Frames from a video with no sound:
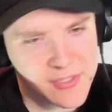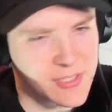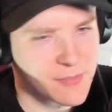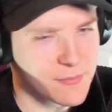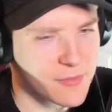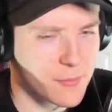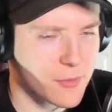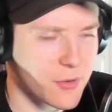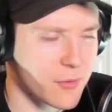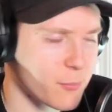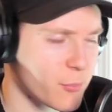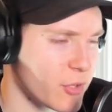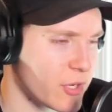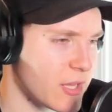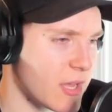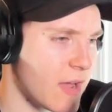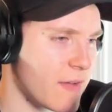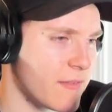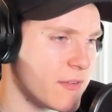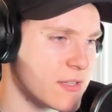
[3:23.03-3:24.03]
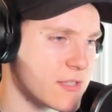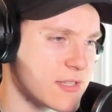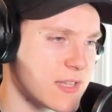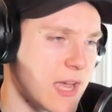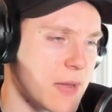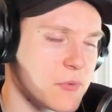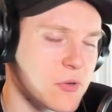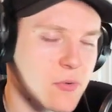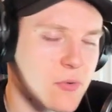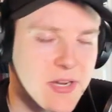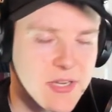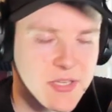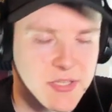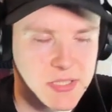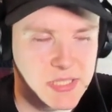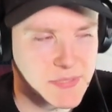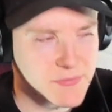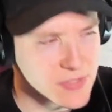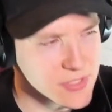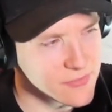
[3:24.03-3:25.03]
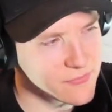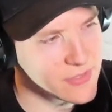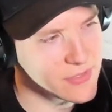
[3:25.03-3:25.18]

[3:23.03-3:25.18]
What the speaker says: but some of them are pretty obvious. Captain Rex lifts the